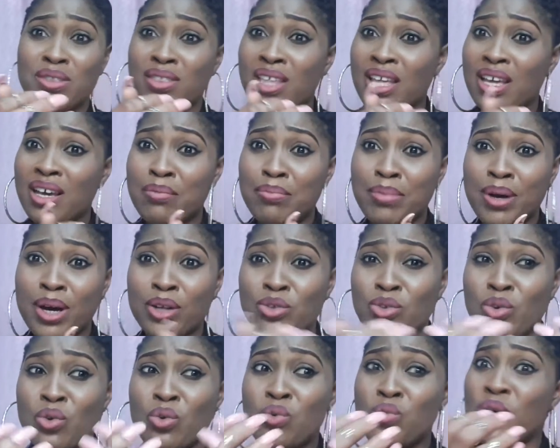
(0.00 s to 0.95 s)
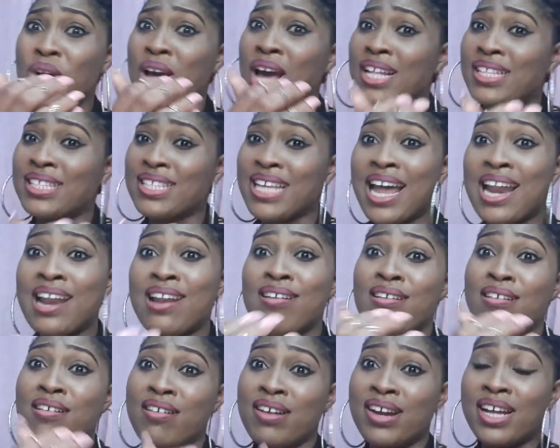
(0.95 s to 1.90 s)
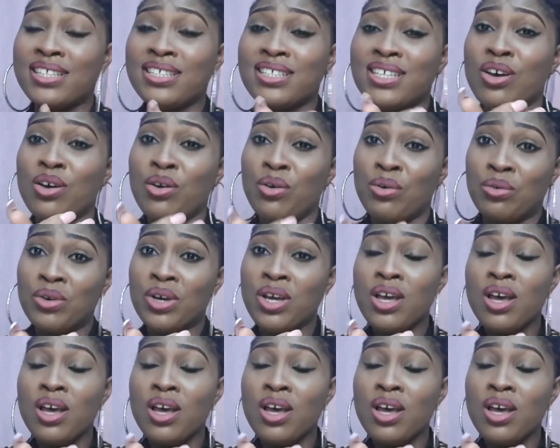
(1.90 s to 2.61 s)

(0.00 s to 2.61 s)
think about or look at and learn and say, oh,